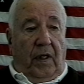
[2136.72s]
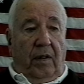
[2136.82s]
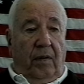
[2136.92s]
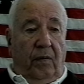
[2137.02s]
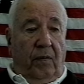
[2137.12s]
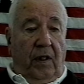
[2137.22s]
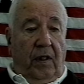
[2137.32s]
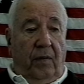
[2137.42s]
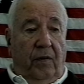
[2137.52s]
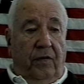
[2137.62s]
it
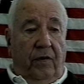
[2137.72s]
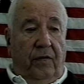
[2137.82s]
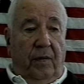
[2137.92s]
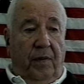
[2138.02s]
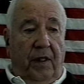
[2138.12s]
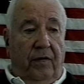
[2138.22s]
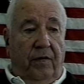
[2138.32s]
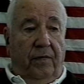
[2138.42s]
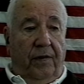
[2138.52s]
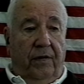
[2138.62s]
really was just a place
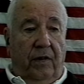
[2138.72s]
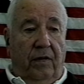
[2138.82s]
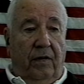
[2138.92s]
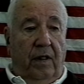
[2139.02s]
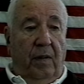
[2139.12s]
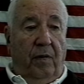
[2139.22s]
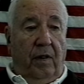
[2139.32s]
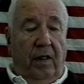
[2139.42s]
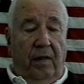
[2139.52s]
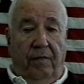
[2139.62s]
for us to sleep
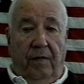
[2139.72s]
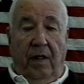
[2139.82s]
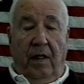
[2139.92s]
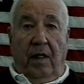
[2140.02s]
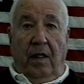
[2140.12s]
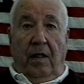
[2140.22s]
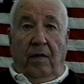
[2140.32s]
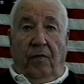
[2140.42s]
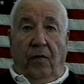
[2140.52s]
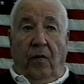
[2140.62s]
and live
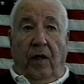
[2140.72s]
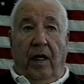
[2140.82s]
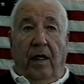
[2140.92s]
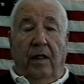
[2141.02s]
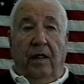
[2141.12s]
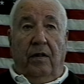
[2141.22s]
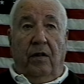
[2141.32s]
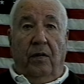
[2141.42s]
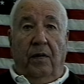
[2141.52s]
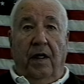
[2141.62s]
for a while
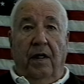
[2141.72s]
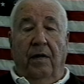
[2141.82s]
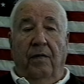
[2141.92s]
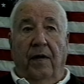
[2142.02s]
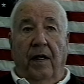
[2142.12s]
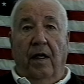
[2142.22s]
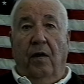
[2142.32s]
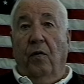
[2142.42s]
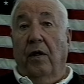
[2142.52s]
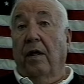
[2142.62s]
until they found
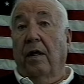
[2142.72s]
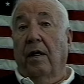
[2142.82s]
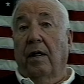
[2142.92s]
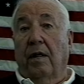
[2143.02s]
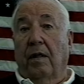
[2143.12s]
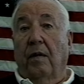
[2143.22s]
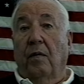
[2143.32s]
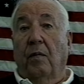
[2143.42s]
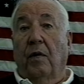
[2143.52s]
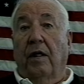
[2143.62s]
out where
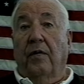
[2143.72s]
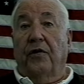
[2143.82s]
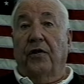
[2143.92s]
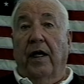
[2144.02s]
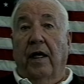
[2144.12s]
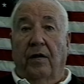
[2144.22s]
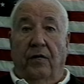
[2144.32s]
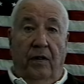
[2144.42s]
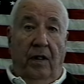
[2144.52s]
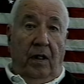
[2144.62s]
where to assign
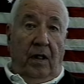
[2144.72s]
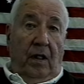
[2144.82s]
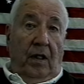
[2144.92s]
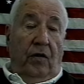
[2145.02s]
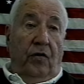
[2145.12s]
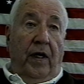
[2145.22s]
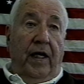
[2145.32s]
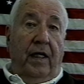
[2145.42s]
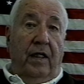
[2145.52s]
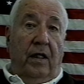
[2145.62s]
us. So I
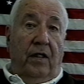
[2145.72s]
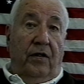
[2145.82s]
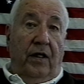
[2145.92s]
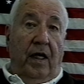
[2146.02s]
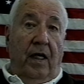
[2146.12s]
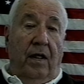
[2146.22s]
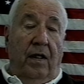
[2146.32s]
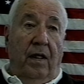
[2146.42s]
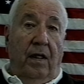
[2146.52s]
got assigned